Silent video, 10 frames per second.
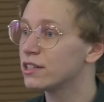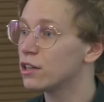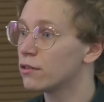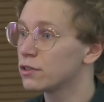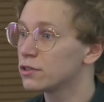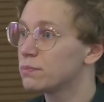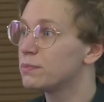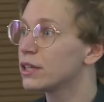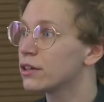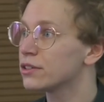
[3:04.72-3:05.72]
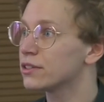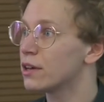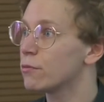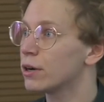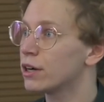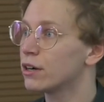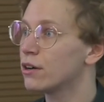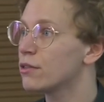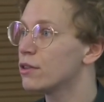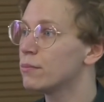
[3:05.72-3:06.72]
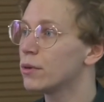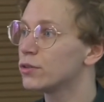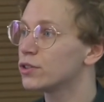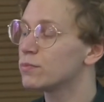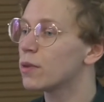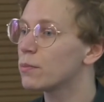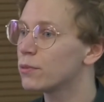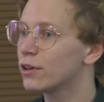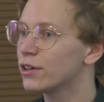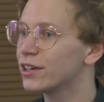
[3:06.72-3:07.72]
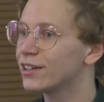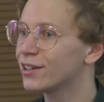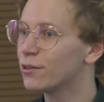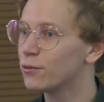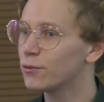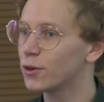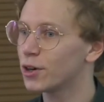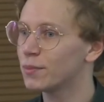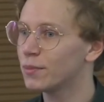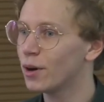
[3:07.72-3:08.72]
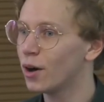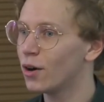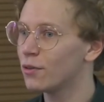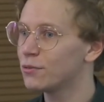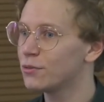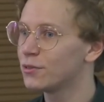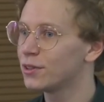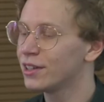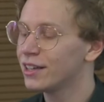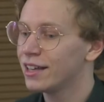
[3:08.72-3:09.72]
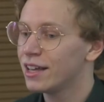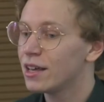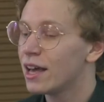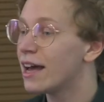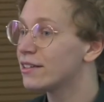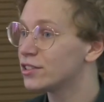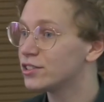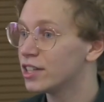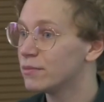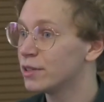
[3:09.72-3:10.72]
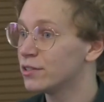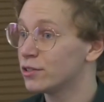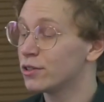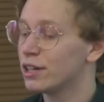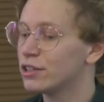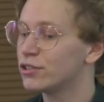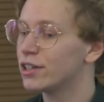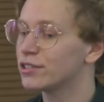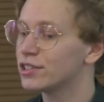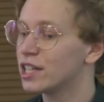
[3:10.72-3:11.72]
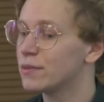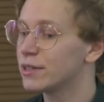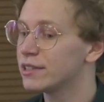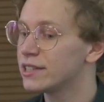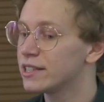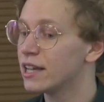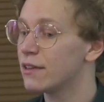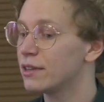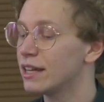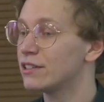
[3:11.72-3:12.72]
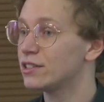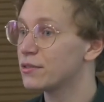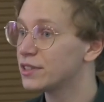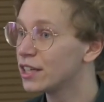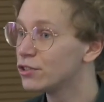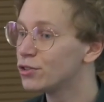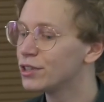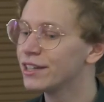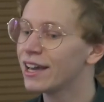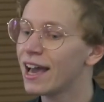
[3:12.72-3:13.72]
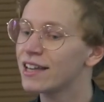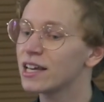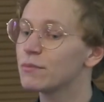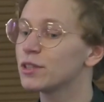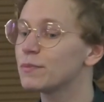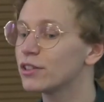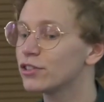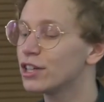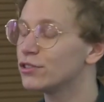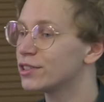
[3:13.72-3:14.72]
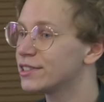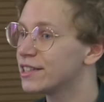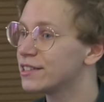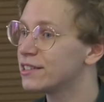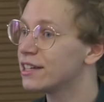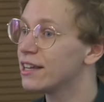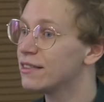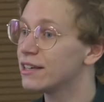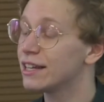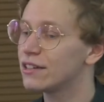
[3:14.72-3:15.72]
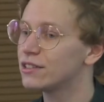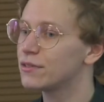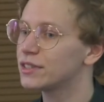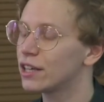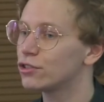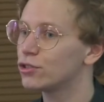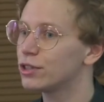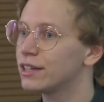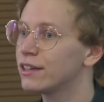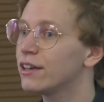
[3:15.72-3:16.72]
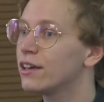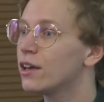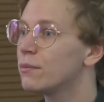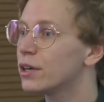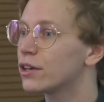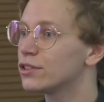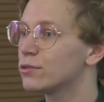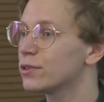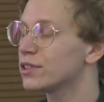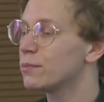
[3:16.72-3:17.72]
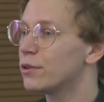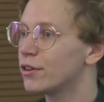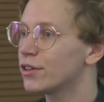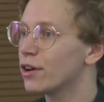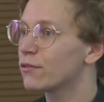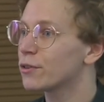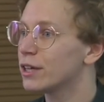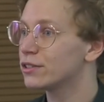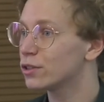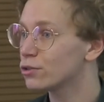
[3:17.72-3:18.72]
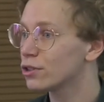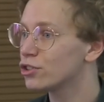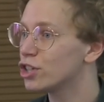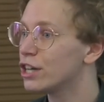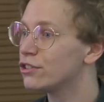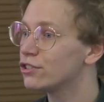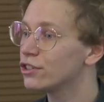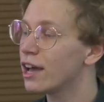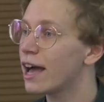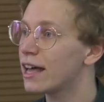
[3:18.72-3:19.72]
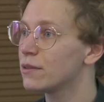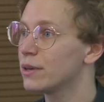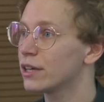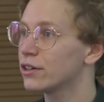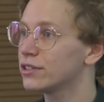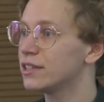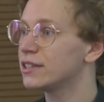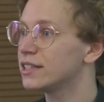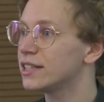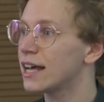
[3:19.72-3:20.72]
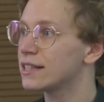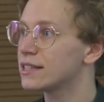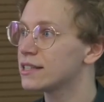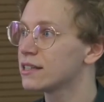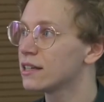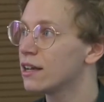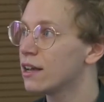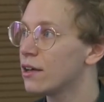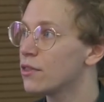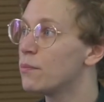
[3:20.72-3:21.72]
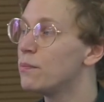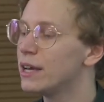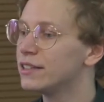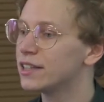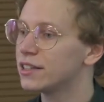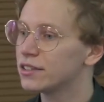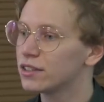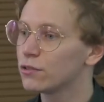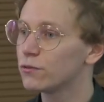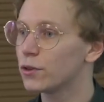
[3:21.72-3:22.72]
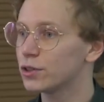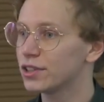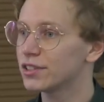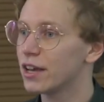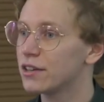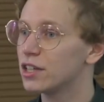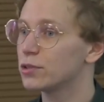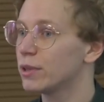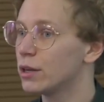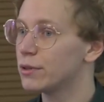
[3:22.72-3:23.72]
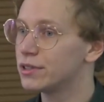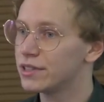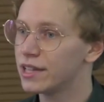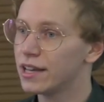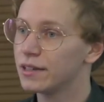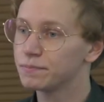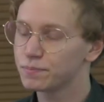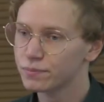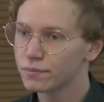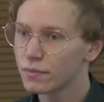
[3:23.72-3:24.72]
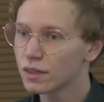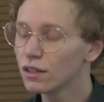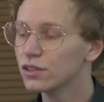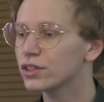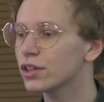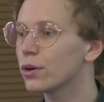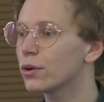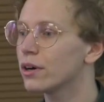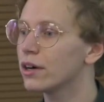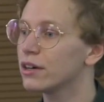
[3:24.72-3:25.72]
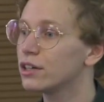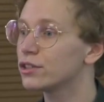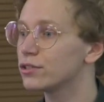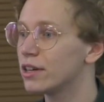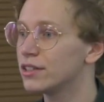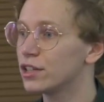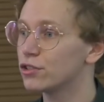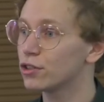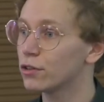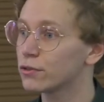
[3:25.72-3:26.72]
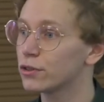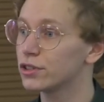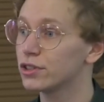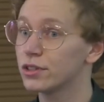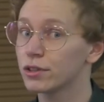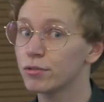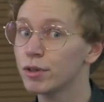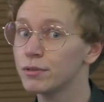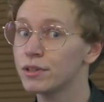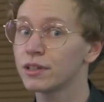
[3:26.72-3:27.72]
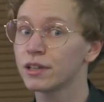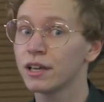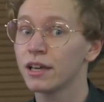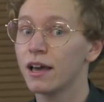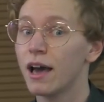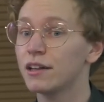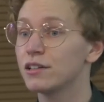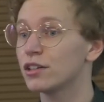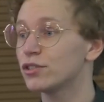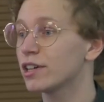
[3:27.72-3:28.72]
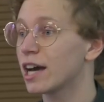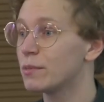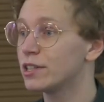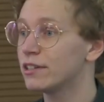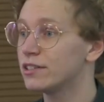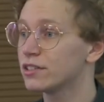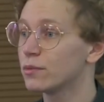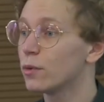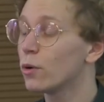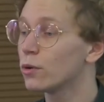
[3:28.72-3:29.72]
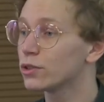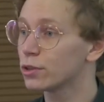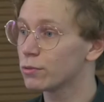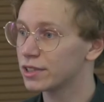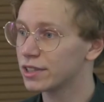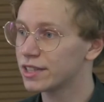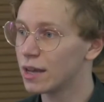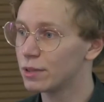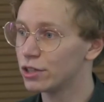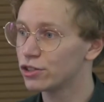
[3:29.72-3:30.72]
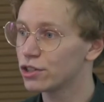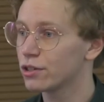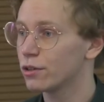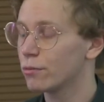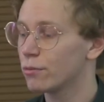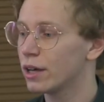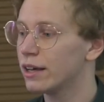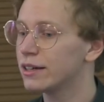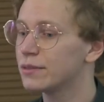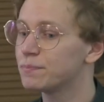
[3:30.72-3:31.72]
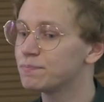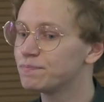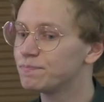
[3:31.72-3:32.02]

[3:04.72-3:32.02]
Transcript: in novels because they were the most popular form of entertainment or literary entertainment in the 19th century, and I'm especially interested in the 19th century because it was a period of great social change and because it set the basis for society as we know it today. So, uh, industrialization, of course, took root, and industrial capitalism also was established. Um,